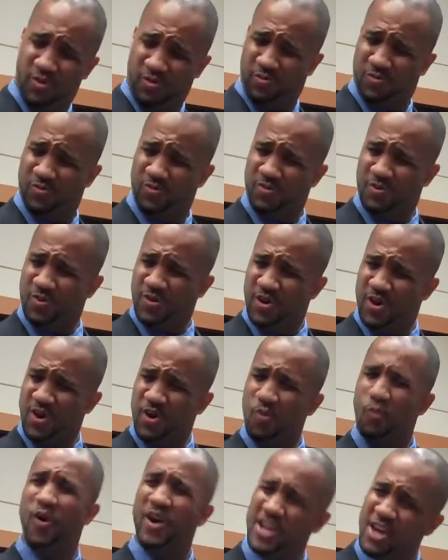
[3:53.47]

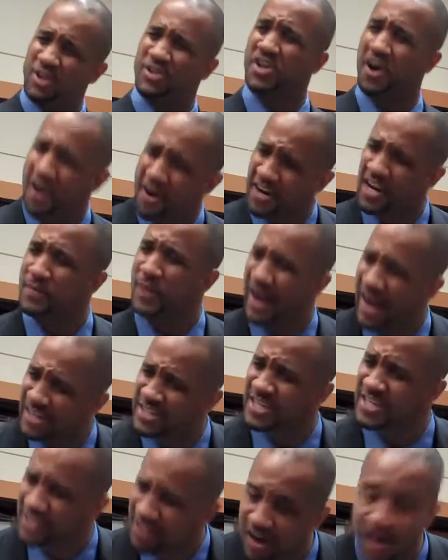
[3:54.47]
What are you talking about? I
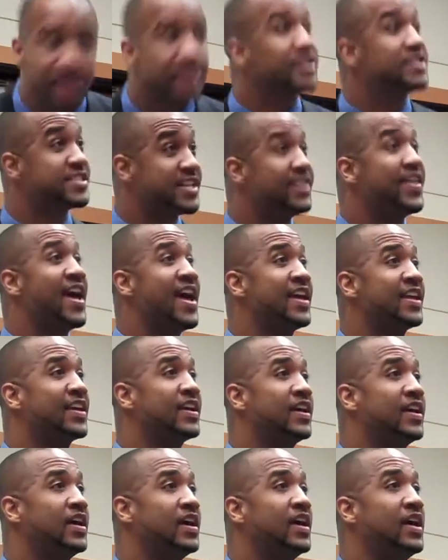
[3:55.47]
just lost. You see that?
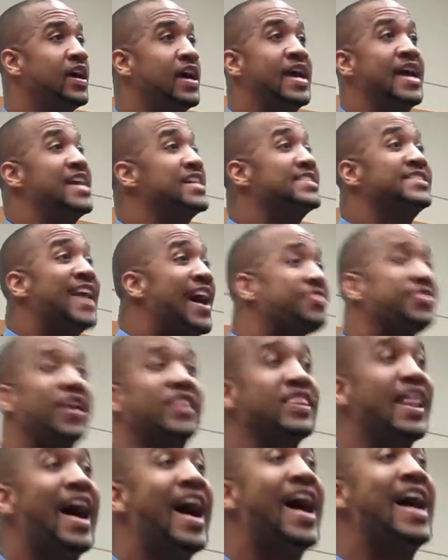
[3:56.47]
It's not the
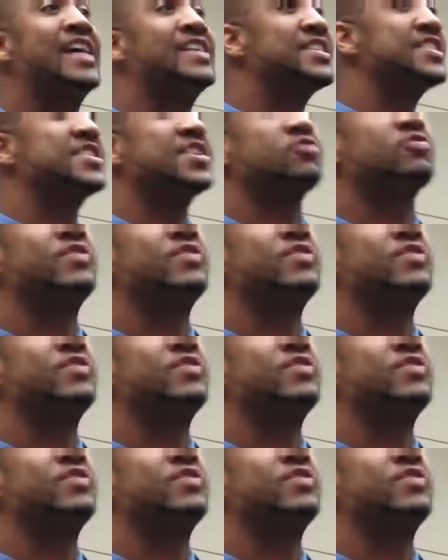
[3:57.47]
lines, it's the